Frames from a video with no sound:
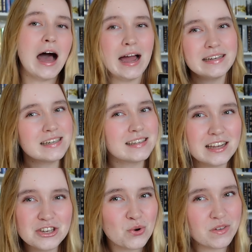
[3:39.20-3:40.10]
I didn't
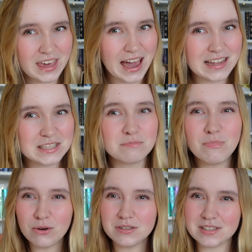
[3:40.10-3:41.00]
enjoy the ads,
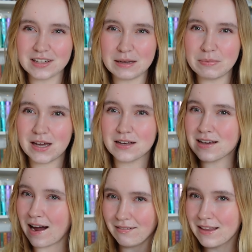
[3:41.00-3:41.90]
mostly because
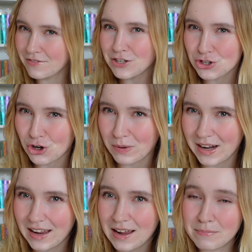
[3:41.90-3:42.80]
I live in
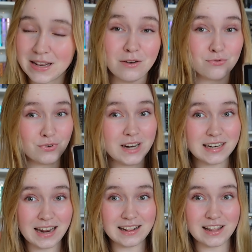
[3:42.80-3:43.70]
Germany, but I read
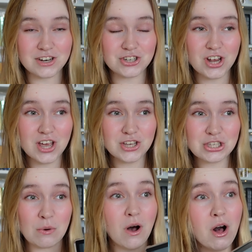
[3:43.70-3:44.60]
in English.
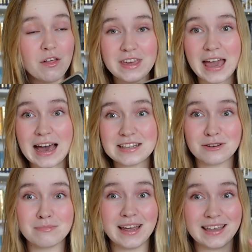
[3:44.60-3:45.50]
So all the ads
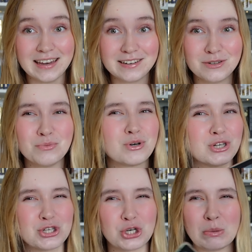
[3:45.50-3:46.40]
on my Kindle were
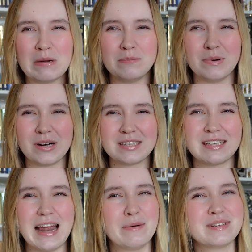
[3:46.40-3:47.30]
German books,
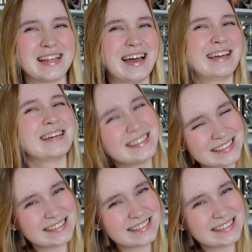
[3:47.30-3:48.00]
and I was like,